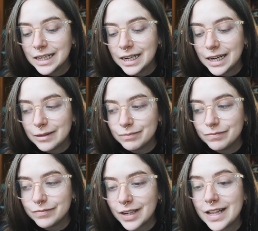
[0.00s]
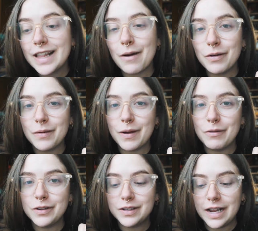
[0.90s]
um, they would it
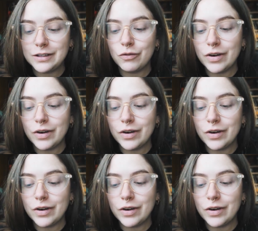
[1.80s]
was it's a